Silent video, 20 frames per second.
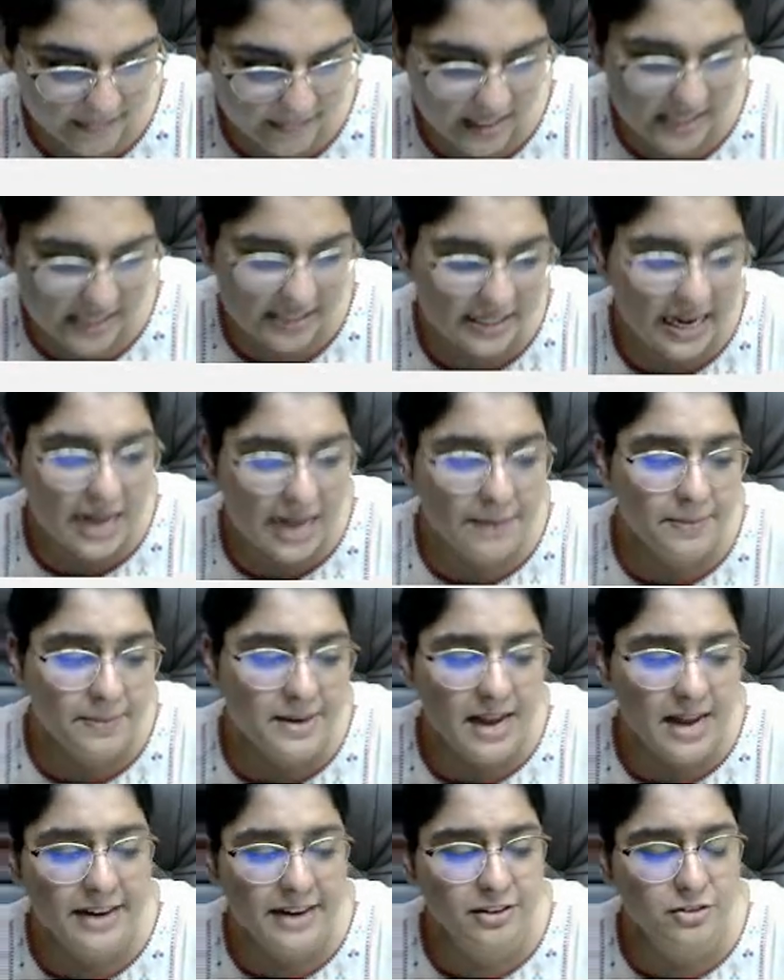It's carbon,
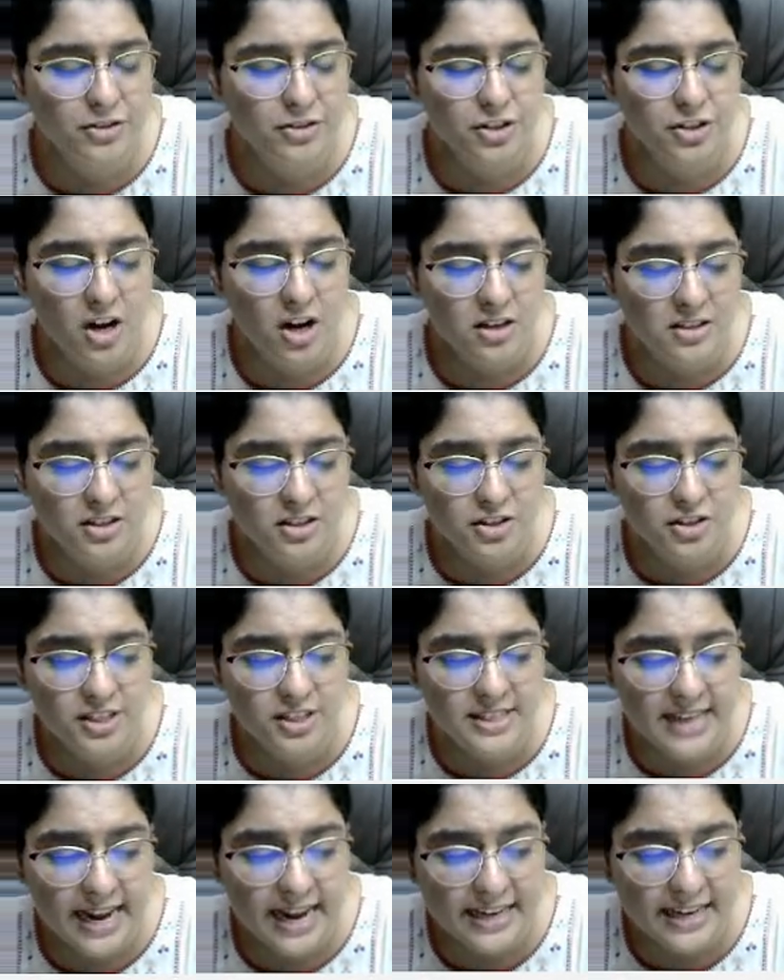hydrogen,
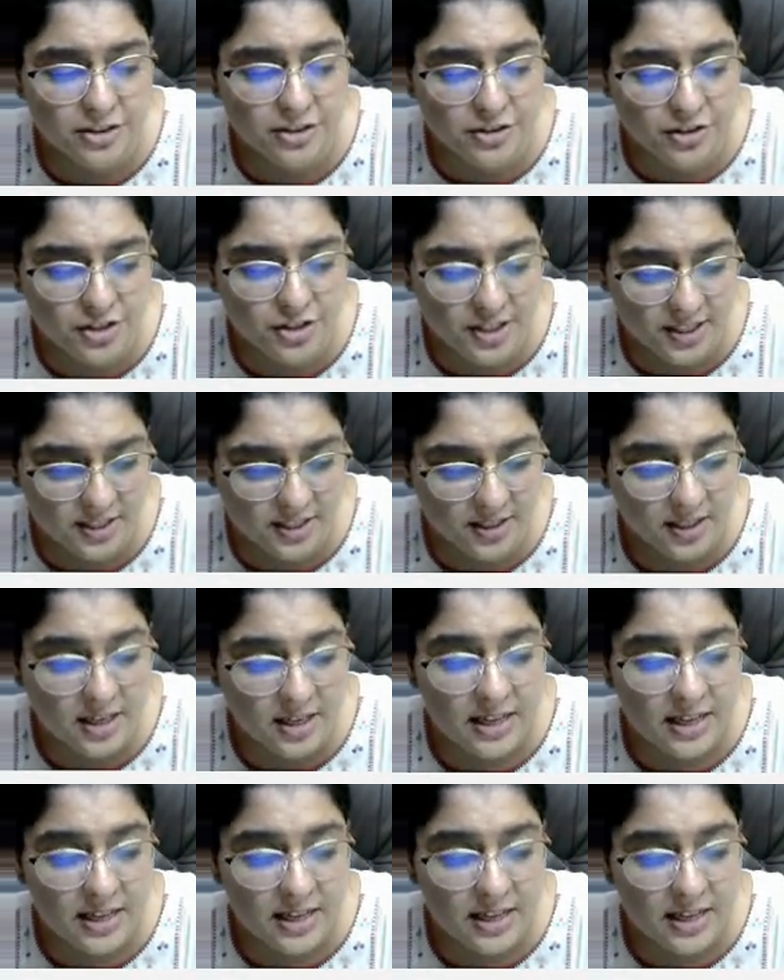oxygen, nitrogen.